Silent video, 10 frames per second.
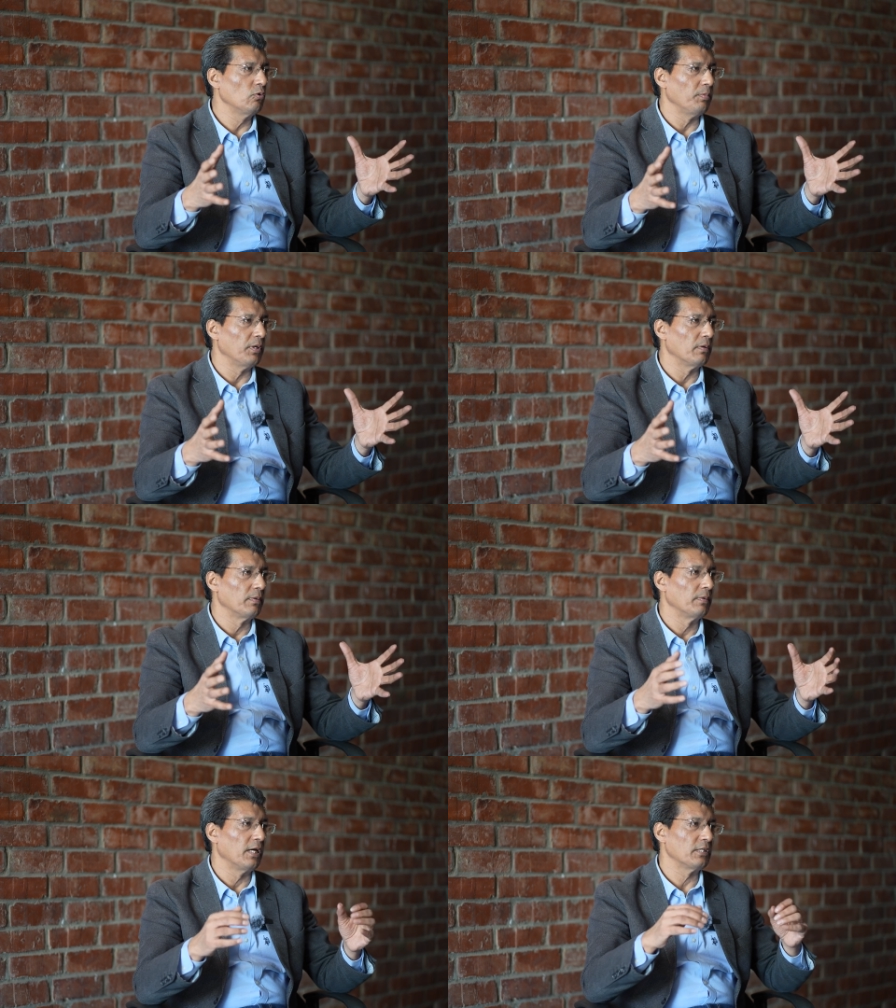room,
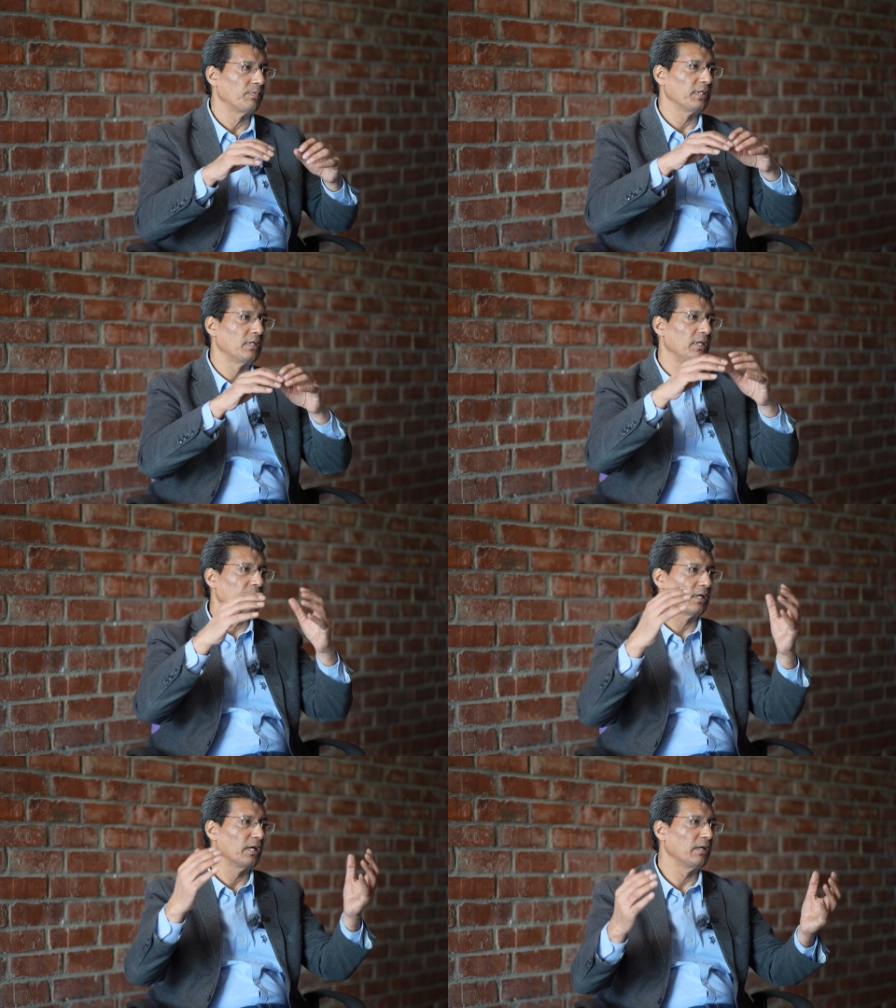especially
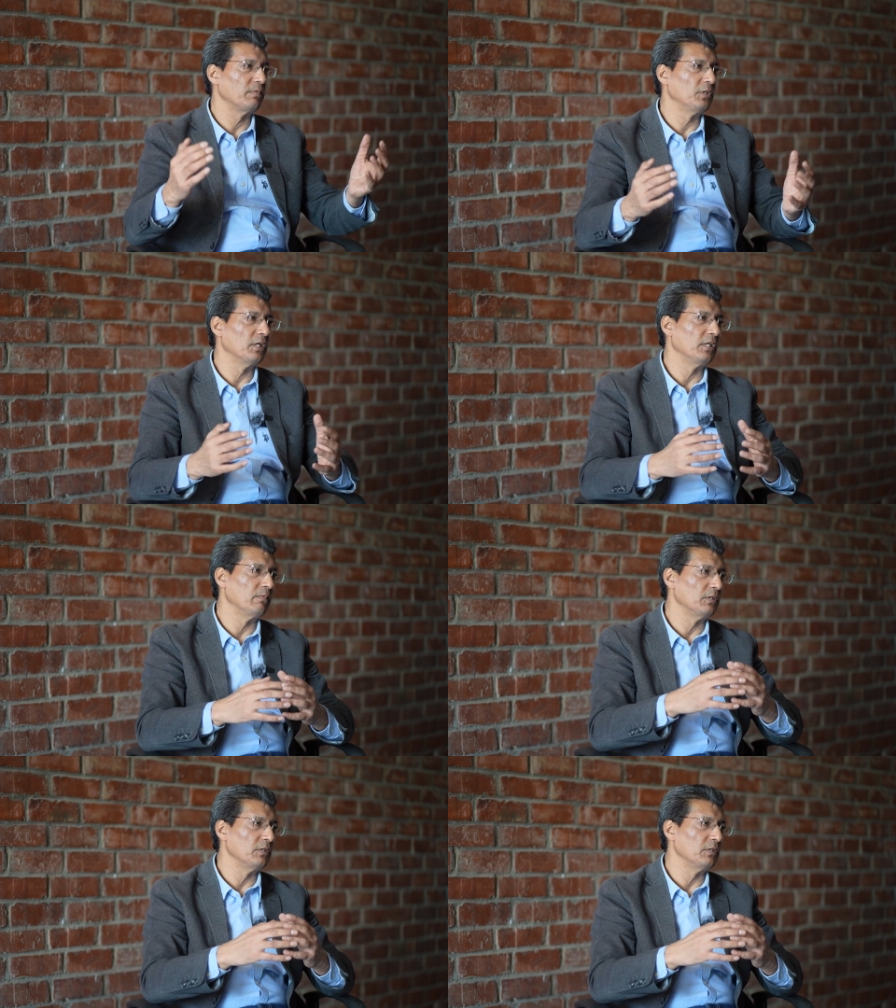the kind of churning